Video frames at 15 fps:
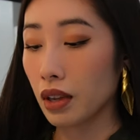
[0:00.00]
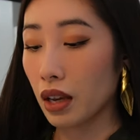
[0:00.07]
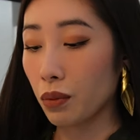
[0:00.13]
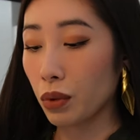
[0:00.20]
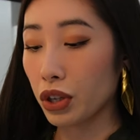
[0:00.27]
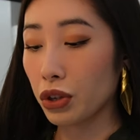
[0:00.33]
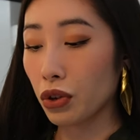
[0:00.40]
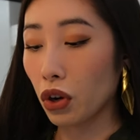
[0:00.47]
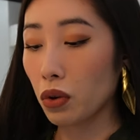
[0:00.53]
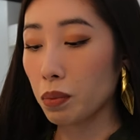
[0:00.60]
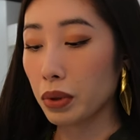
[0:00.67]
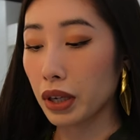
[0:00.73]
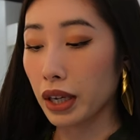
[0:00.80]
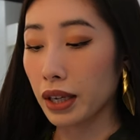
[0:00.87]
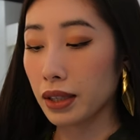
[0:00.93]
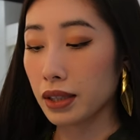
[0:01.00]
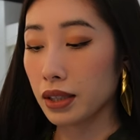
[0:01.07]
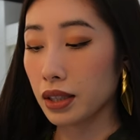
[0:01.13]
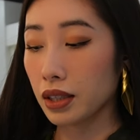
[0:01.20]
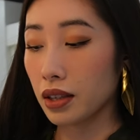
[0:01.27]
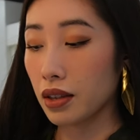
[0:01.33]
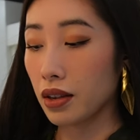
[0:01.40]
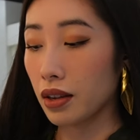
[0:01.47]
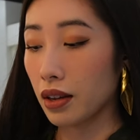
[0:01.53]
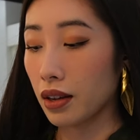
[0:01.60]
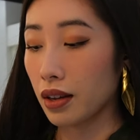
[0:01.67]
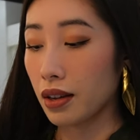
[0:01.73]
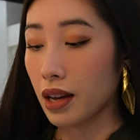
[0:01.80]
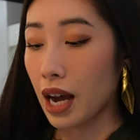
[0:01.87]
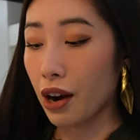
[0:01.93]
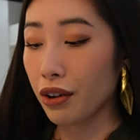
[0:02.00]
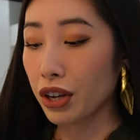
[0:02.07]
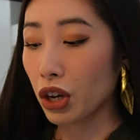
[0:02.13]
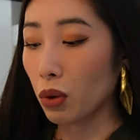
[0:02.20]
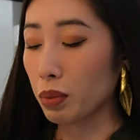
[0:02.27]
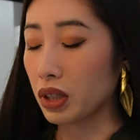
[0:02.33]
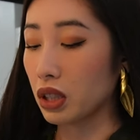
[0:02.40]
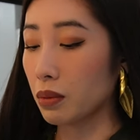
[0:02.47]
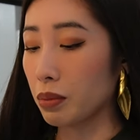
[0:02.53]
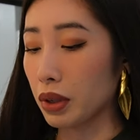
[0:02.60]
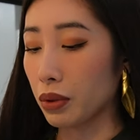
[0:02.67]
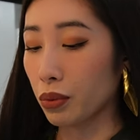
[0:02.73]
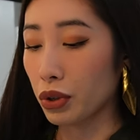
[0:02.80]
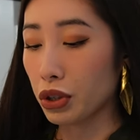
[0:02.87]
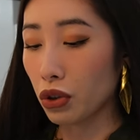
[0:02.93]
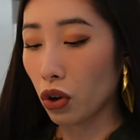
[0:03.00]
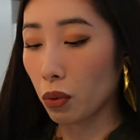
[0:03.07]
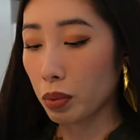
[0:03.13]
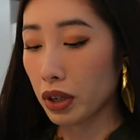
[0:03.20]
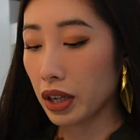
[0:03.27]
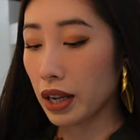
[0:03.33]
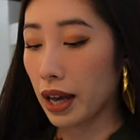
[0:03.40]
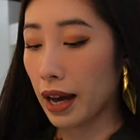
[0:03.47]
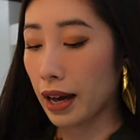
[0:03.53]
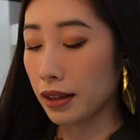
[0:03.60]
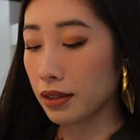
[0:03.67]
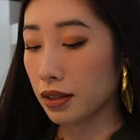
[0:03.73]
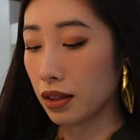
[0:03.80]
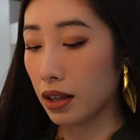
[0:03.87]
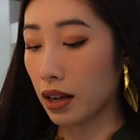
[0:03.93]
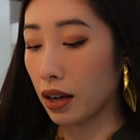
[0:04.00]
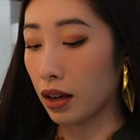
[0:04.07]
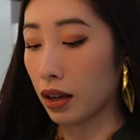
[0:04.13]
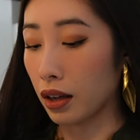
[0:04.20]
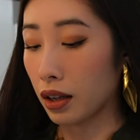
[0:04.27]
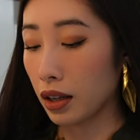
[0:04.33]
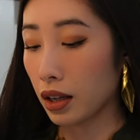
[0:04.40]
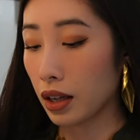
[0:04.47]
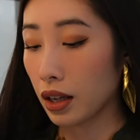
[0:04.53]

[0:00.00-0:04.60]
And when you open it, I already opened it, but when you open it, it has the